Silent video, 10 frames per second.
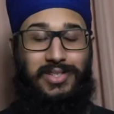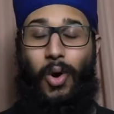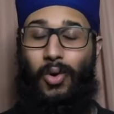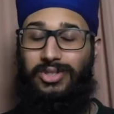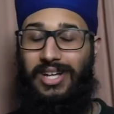this
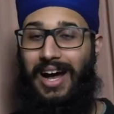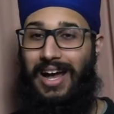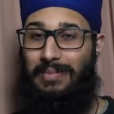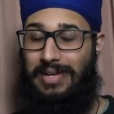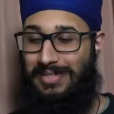whole
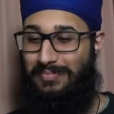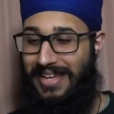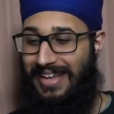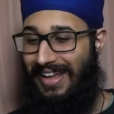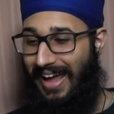time as
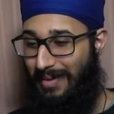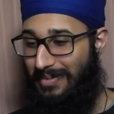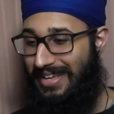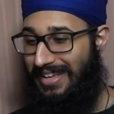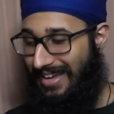being
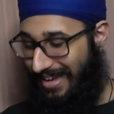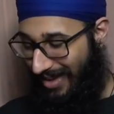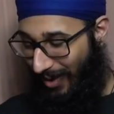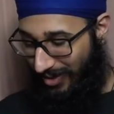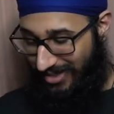Abby,
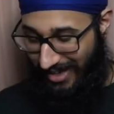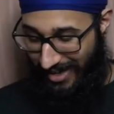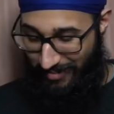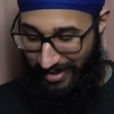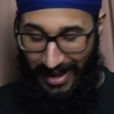whole
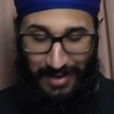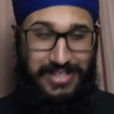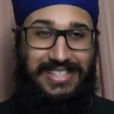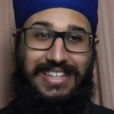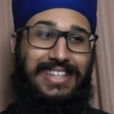time
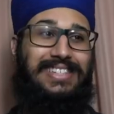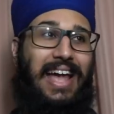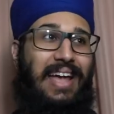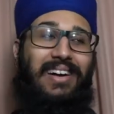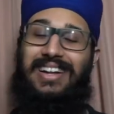Abby's in this
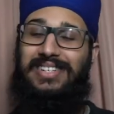game, I